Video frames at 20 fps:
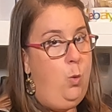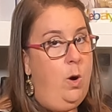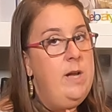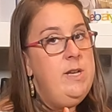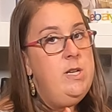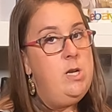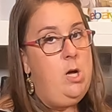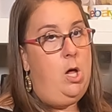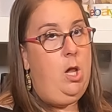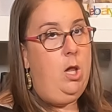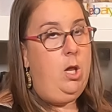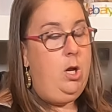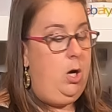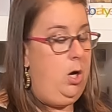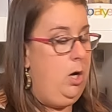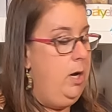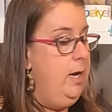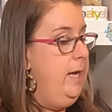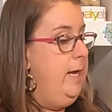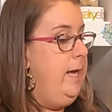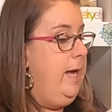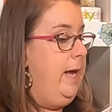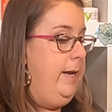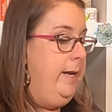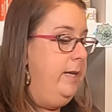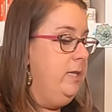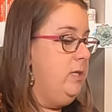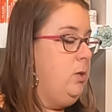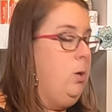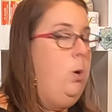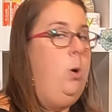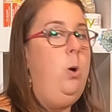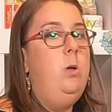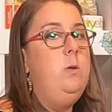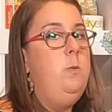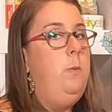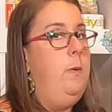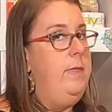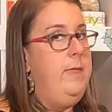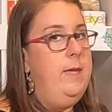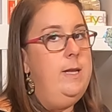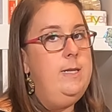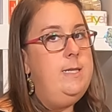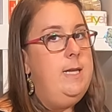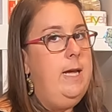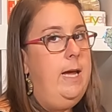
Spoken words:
$1, and it sold within